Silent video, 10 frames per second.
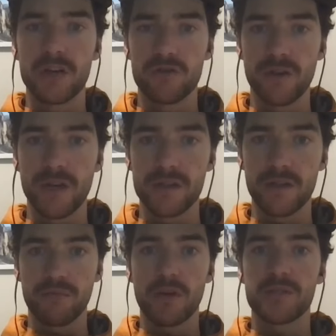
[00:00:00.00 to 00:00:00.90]
country. And
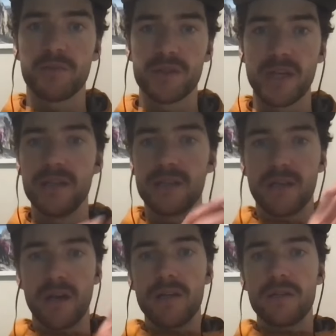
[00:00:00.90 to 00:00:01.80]
so Prospera is
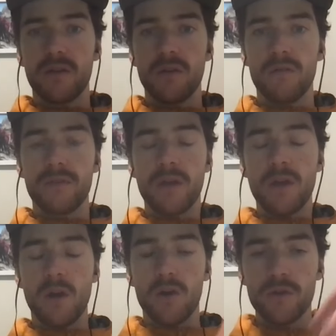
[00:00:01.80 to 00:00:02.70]
inside of
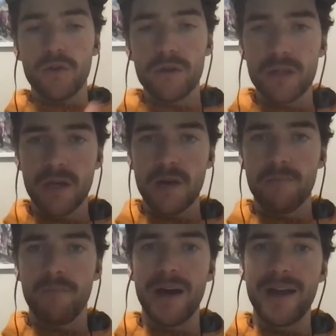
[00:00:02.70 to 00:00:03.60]
Honduras,
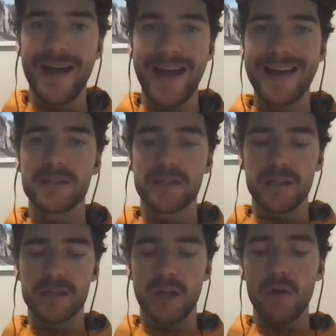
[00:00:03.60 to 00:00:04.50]
but it has
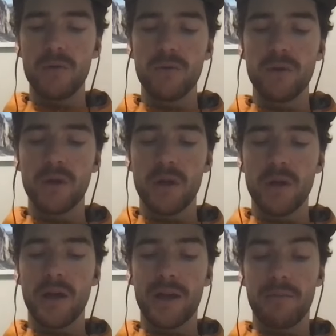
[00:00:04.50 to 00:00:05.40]
its own.
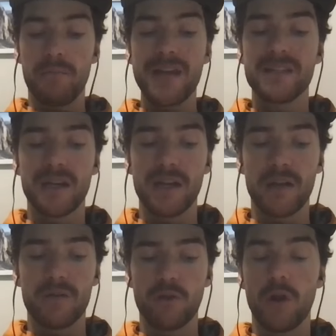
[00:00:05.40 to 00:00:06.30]
It can basically
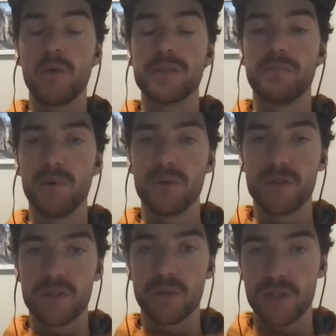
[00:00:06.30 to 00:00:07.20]
control its
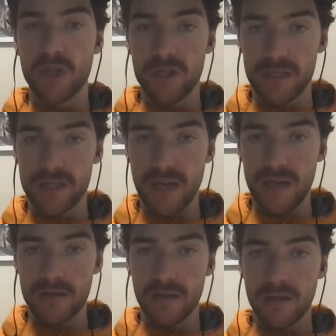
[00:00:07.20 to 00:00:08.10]
borders to a certain
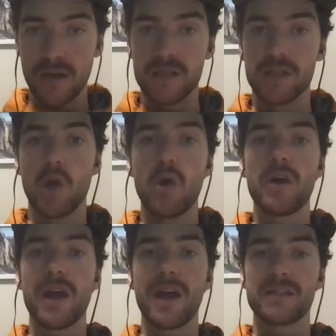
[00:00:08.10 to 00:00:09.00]
extent as
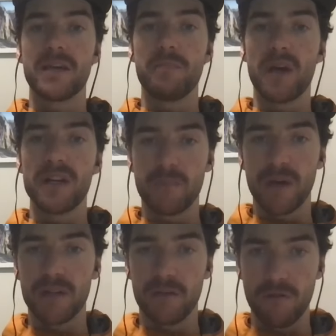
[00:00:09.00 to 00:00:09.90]
long as it abides
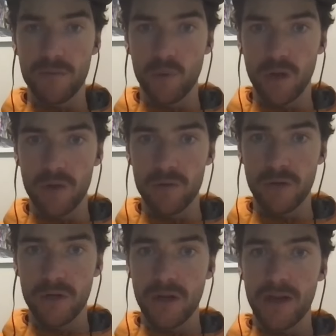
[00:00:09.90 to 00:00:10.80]
by the criminal code.
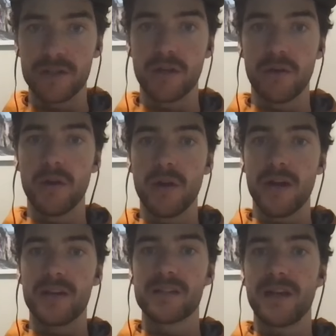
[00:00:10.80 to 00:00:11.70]
And so
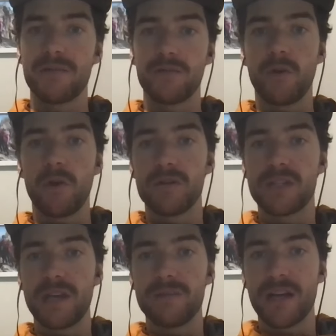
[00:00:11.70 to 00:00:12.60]
it doesn't have to follow the
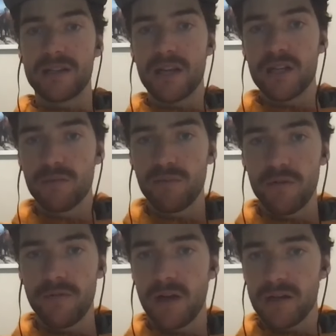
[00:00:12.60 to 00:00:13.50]
same taxation
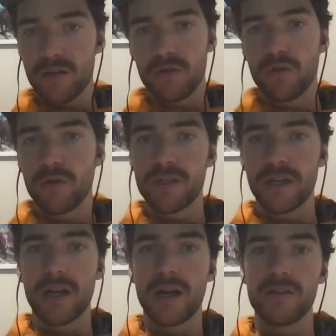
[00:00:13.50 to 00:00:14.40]
profile as Honduras.
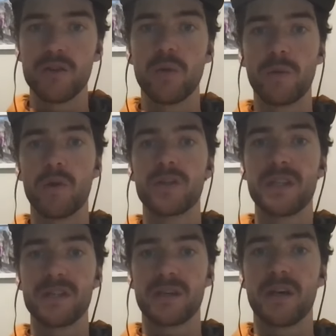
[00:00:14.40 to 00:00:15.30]
It can kind of do what it wants
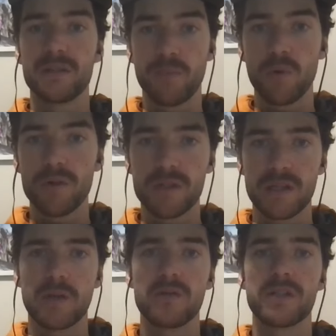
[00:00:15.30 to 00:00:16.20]
inside its borders
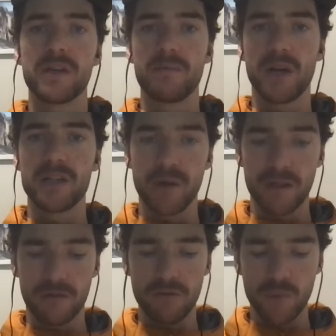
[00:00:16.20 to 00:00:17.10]
as long as it abides by
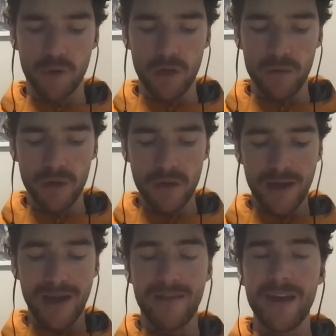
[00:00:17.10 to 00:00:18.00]
the criminal code.
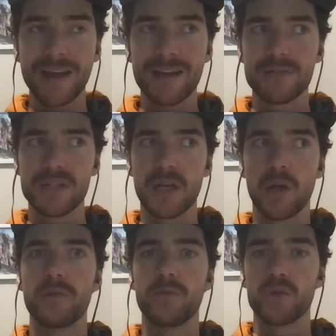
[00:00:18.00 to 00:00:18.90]
And that gives it a
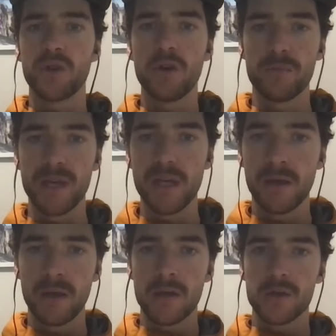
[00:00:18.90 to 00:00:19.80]
lot of autonomy
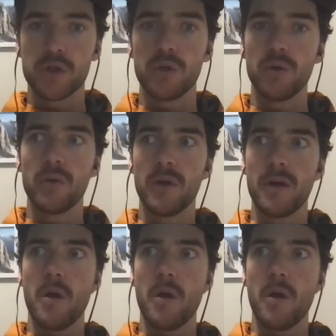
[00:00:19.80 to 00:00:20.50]
to